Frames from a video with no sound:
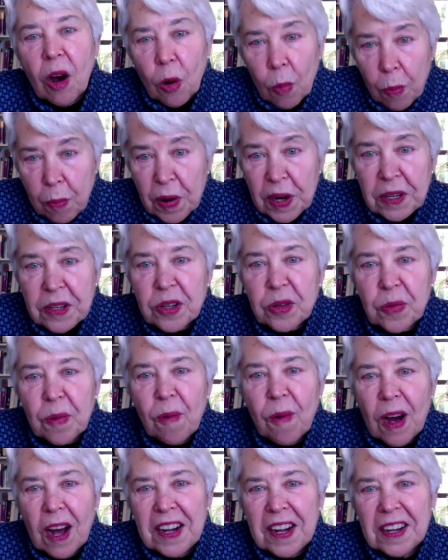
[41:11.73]
opened
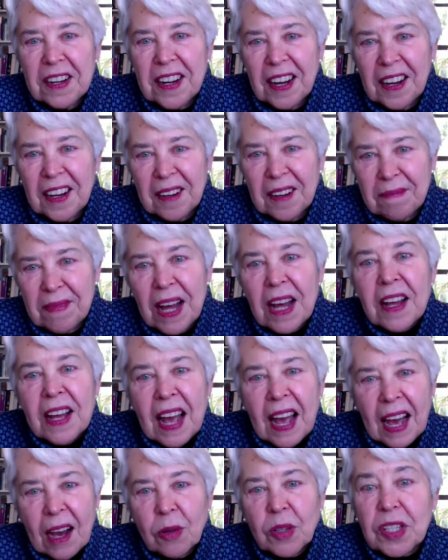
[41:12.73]
one um,
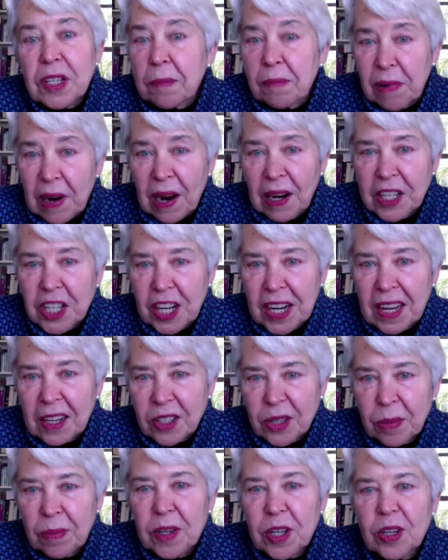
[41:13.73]
housing
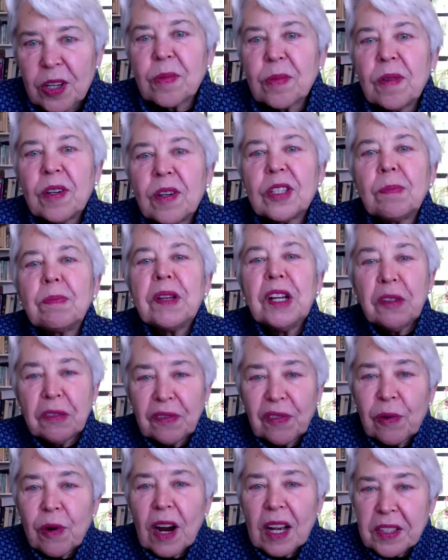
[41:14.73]
project which was
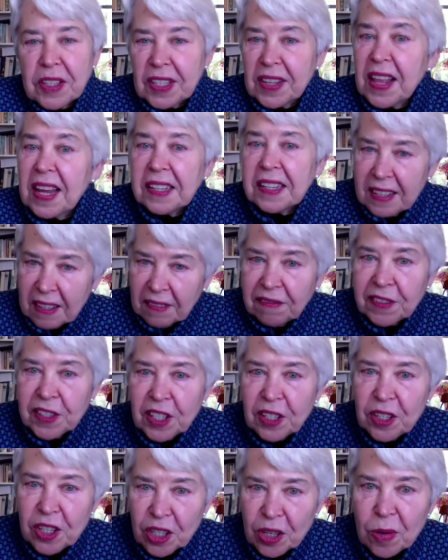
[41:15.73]
built for us and then
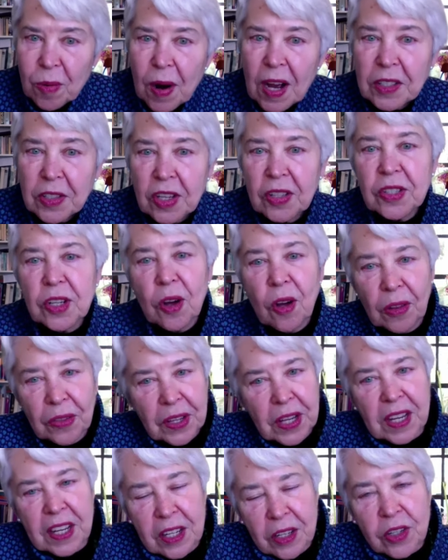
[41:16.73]
gifted to us. It's called
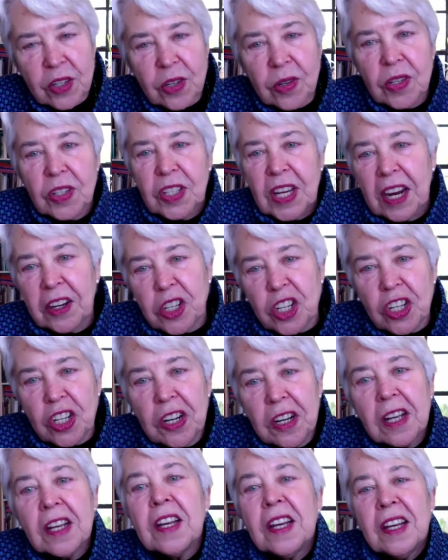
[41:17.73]
The
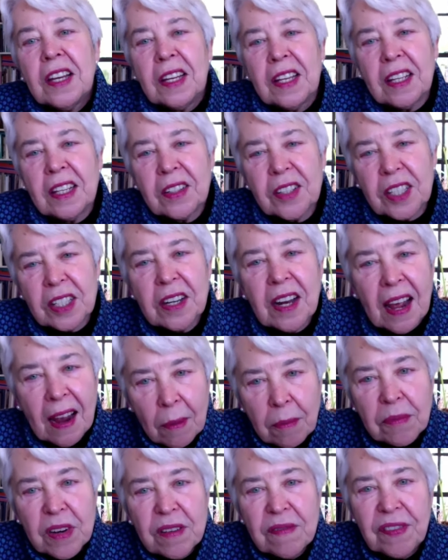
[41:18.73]
Intersection. It's in
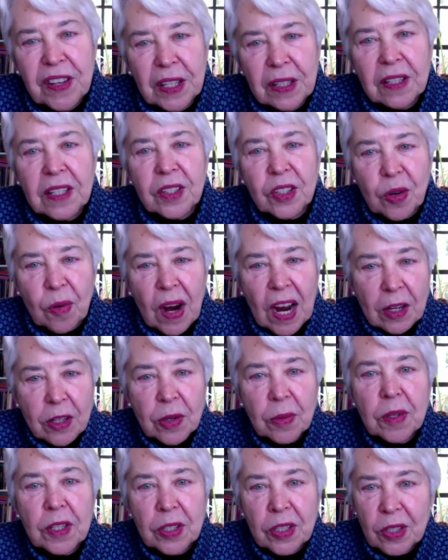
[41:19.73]
Emeryville, it's
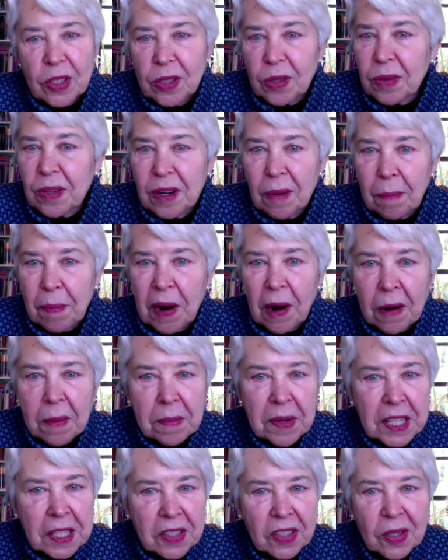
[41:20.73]
graduate student
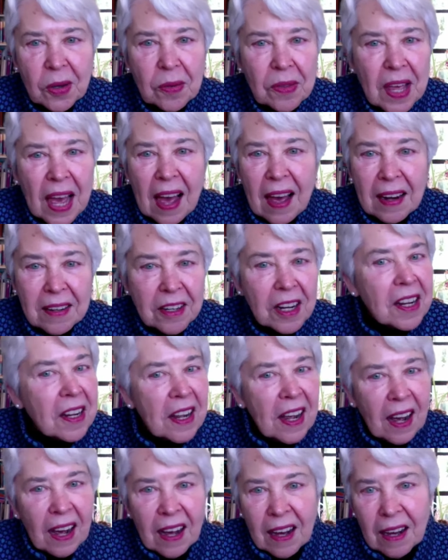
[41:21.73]
apartments. So that
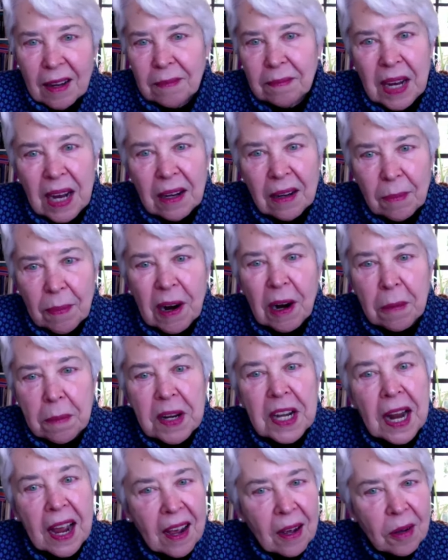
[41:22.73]
um,
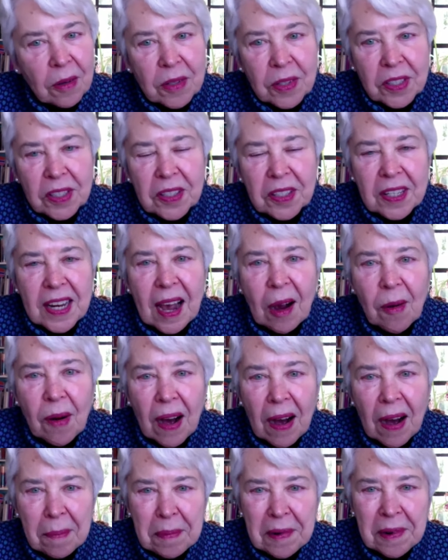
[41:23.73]
apartment house is now
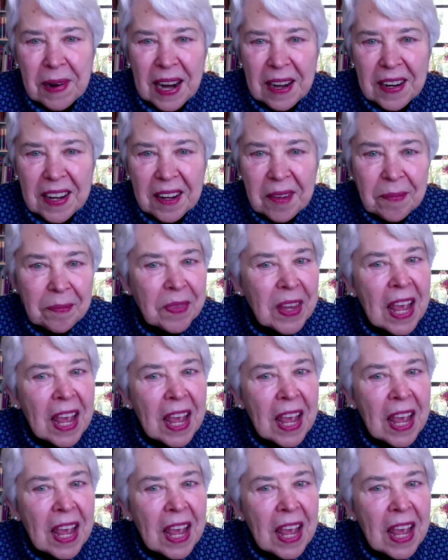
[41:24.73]
operating.